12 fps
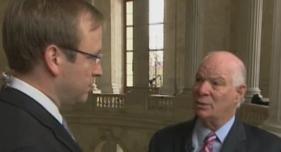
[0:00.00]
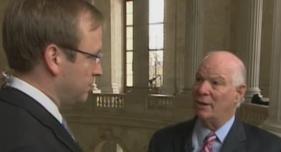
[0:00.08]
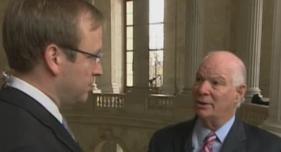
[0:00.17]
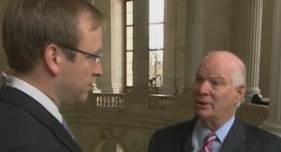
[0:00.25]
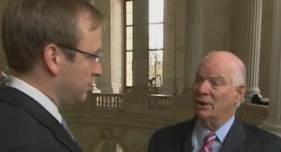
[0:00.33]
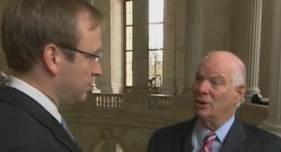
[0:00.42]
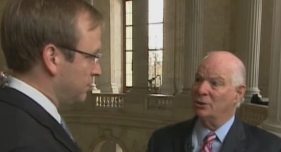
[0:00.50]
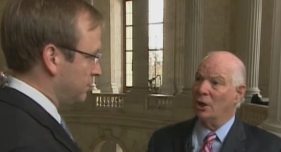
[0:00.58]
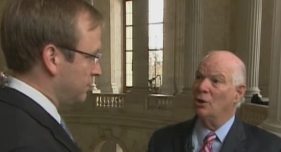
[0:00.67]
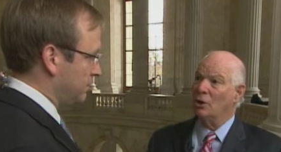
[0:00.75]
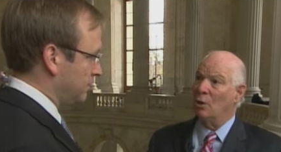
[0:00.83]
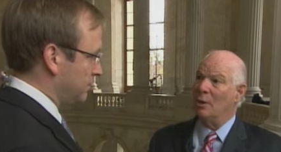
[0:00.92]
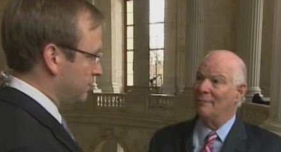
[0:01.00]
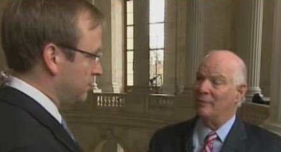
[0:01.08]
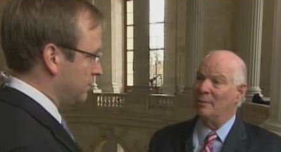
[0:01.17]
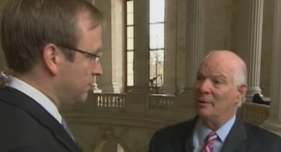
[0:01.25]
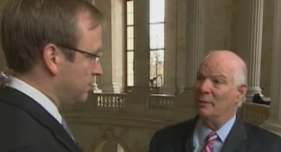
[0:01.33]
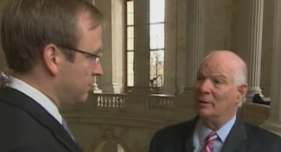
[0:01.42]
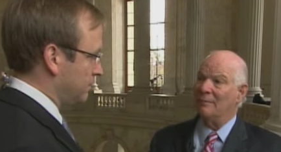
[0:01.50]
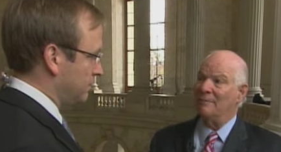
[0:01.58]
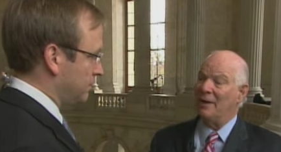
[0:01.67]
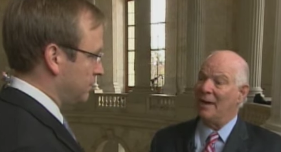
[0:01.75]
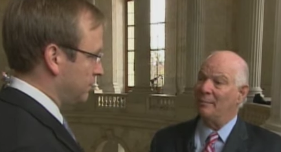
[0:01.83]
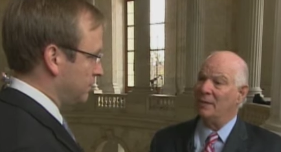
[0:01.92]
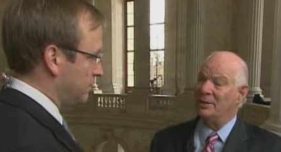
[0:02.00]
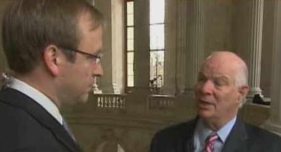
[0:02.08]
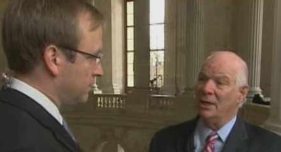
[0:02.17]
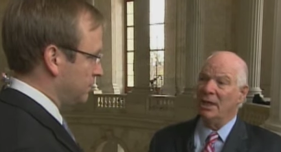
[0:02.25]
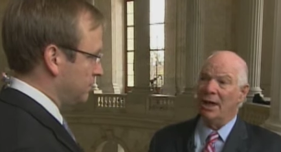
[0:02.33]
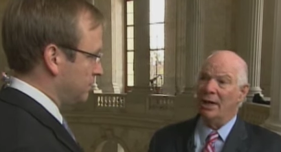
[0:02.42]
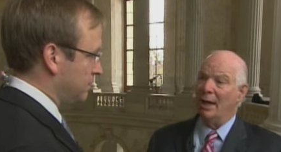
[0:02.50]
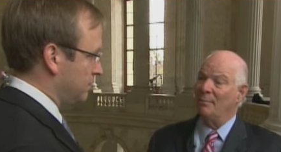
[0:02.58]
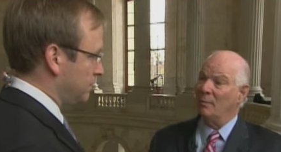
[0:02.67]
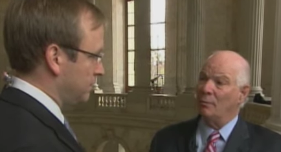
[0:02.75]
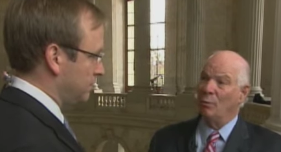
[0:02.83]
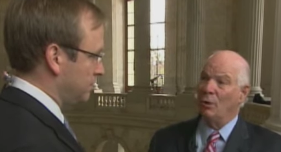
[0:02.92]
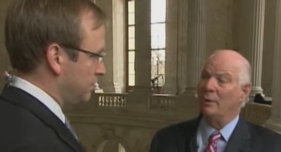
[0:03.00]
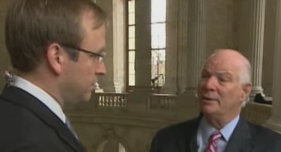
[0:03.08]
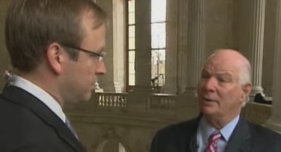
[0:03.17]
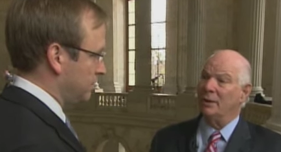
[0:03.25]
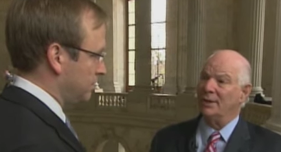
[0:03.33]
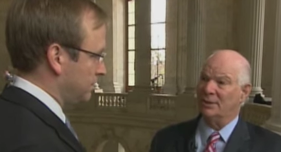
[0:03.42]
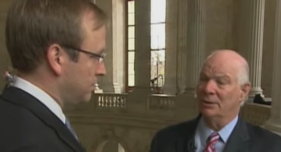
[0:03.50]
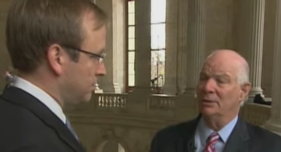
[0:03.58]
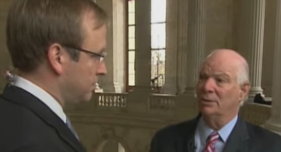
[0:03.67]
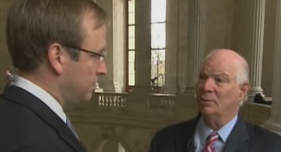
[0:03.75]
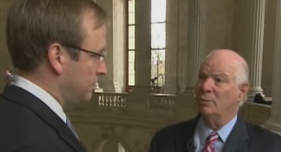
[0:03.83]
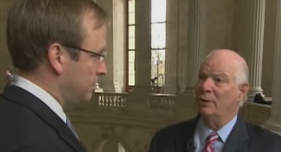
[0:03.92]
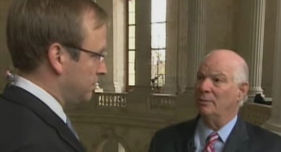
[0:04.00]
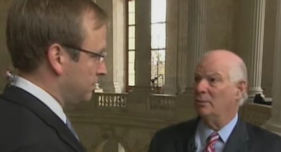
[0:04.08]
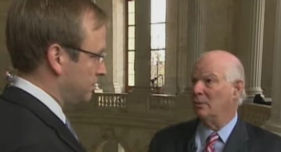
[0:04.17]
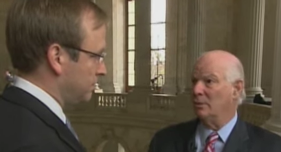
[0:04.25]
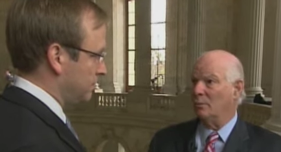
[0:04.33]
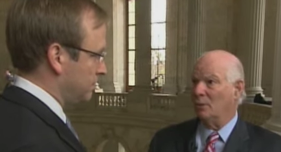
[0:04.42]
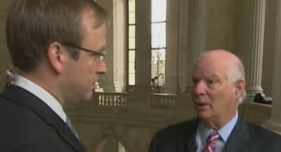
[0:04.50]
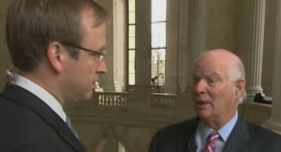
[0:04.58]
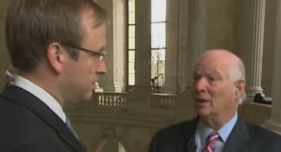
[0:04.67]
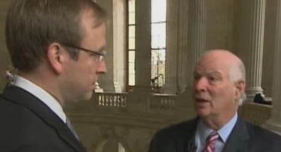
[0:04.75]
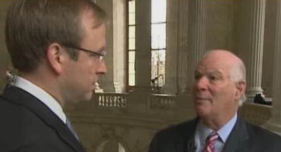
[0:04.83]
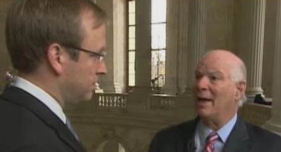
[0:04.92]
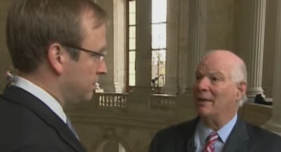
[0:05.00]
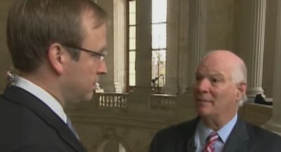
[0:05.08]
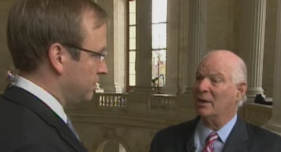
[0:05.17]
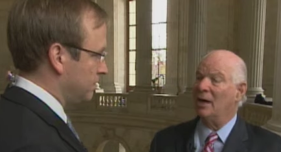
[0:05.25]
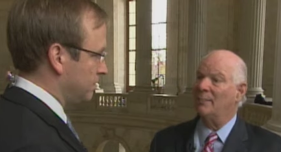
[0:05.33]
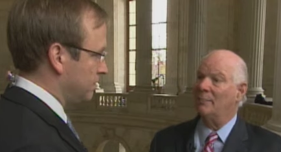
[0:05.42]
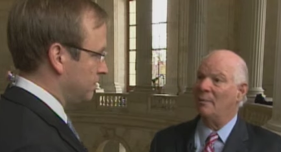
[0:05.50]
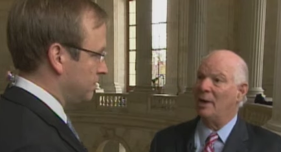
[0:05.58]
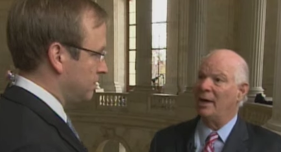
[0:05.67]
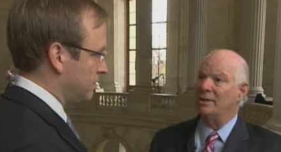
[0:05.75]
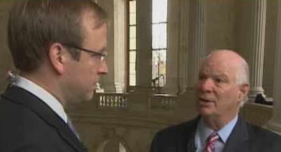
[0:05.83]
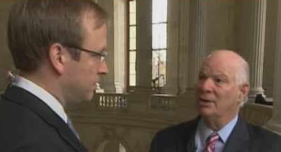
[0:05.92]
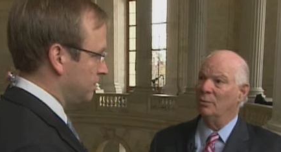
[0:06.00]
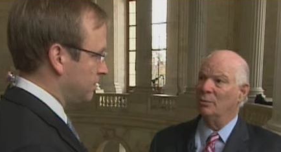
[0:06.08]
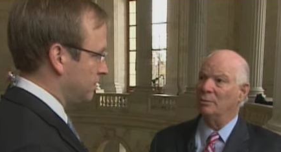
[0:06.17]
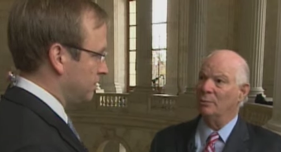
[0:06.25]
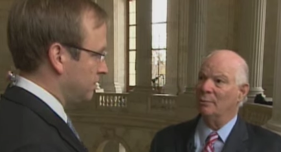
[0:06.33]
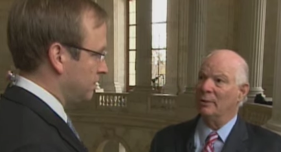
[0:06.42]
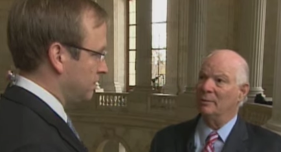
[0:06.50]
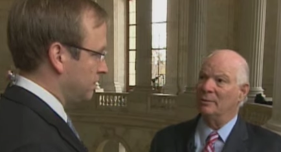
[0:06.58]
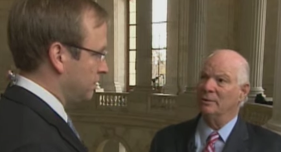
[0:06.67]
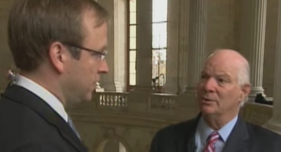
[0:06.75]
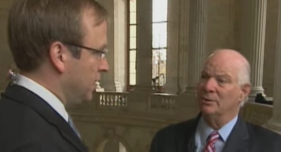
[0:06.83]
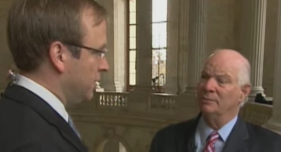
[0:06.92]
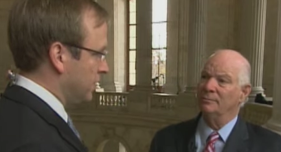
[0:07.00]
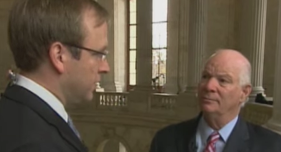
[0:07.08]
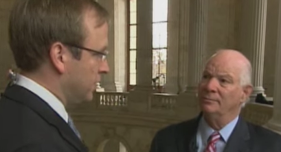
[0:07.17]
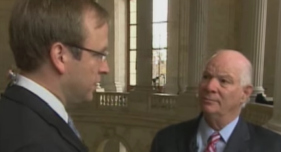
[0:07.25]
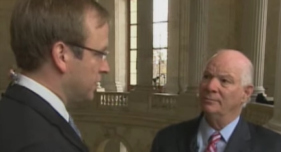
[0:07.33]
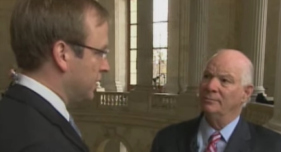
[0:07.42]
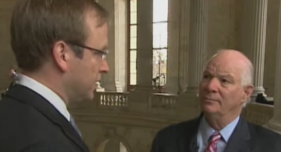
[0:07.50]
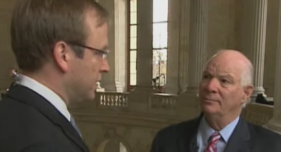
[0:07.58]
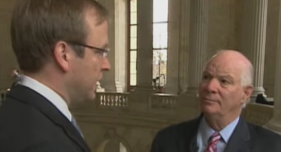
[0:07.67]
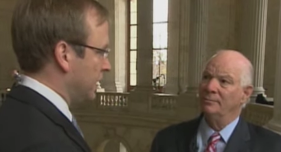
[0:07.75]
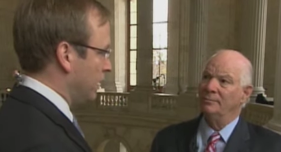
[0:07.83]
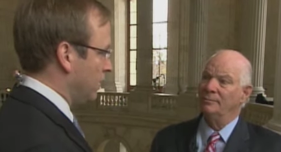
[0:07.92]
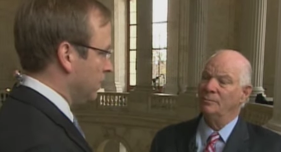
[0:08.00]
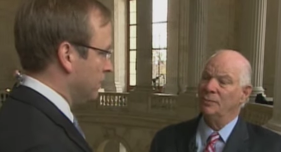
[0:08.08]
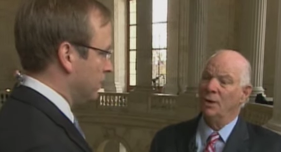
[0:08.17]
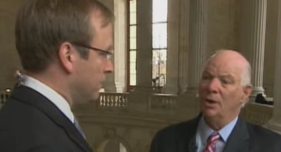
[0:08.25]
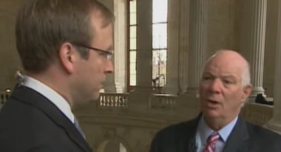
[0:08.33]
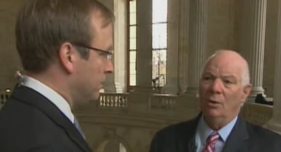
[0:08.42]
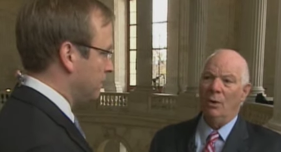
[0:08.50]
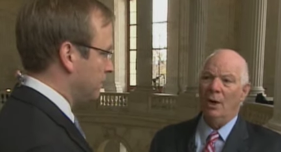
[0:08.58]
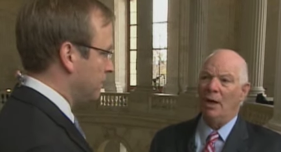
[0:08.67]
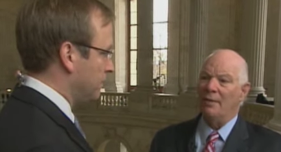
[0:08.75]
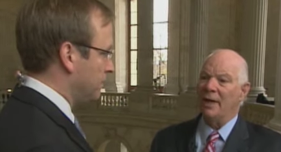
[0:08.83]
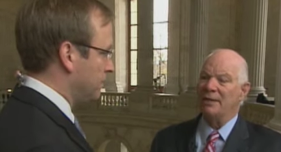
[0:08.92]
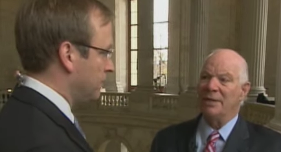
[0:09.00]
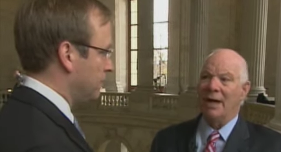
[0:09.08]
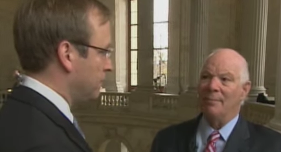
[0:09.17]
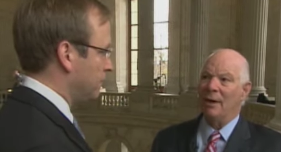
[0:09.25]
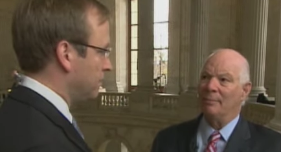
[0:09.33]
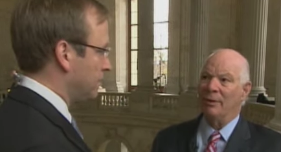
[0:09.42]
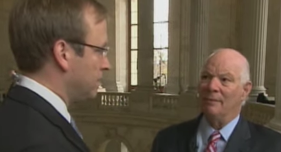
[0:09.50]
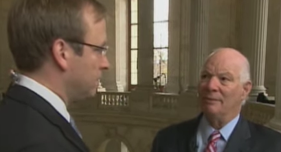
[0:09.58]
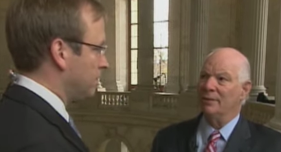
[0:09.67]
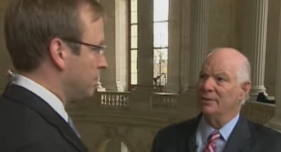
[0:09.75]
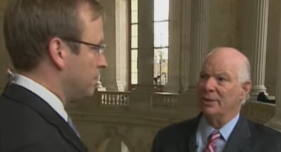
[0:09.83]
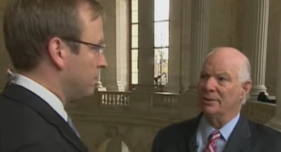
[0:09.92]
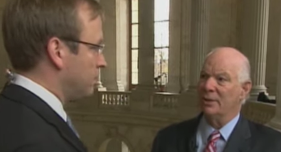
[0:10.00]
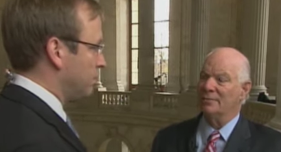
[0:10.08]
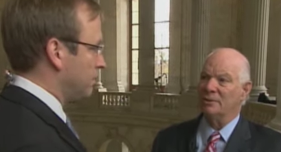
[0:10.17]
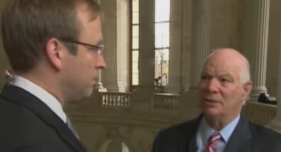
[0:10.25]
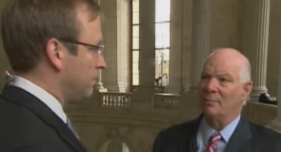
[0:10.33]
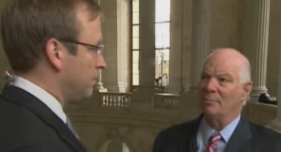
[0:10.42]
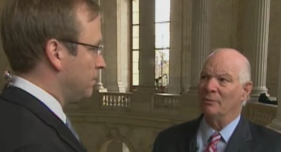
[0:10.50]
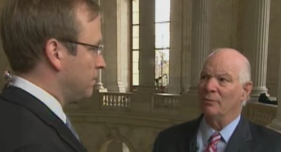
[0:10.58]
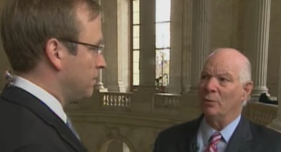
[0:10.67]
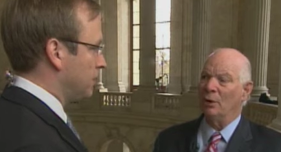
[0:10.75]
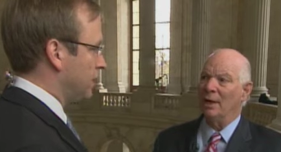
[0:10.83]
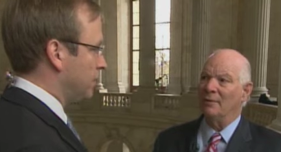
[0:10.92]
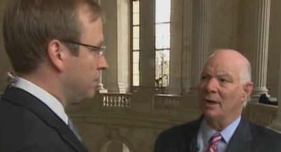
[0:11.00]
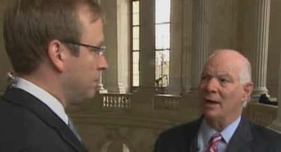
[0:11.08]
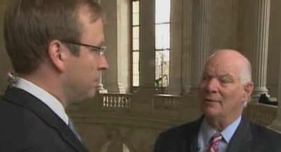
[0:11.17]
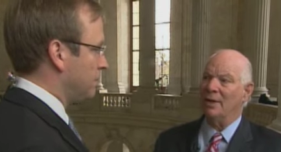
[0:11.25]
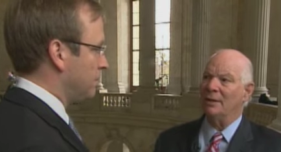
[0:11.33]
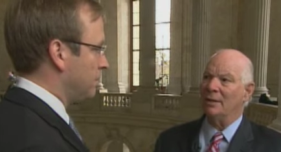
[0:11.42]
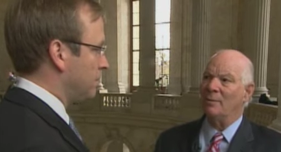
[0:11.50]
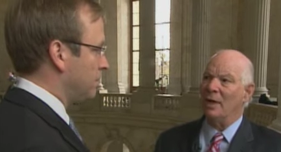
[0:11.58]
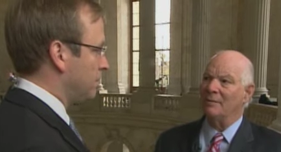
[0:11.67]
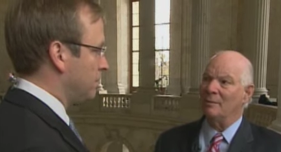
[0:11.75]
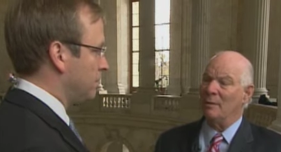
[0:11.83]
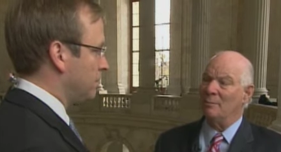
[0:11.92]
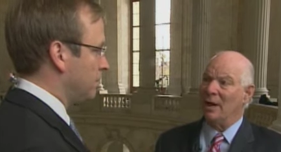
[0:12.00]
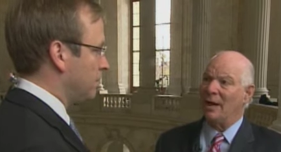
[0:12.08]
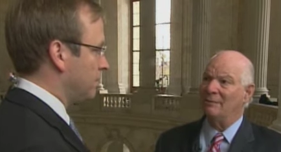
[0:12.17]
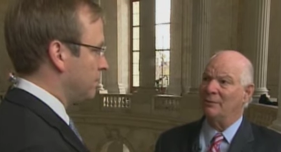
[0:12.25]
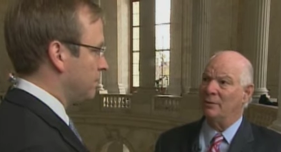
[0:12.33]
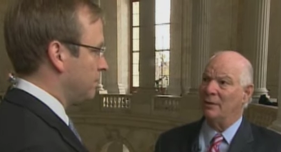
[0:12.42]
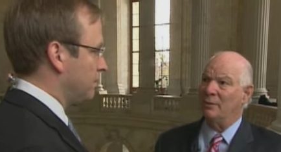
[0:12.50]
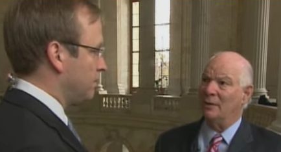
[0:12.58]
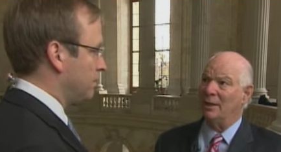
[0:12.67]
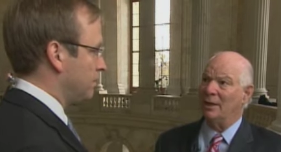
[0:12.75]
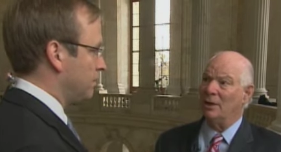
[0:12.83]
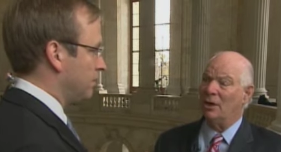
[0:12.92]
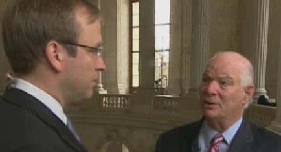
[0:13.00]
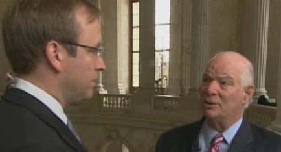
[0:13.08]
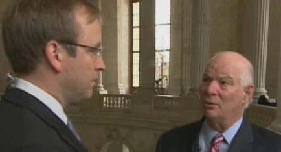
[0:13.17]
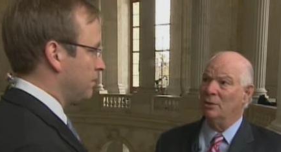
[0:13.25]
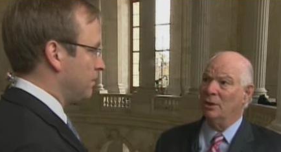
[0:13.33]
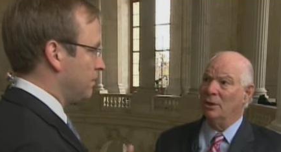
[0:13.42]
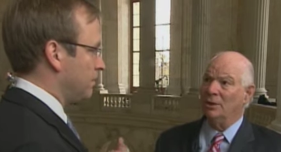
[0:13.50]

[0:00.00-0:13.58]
Speaker 1: rates don't go up for middle income families. And I'm willing to listen to what can come out of a compromise with the Republicans. Even if it's extending all of them? Well, that's not my preference, as I've said before. I, I think that we have to be mindful that we got to also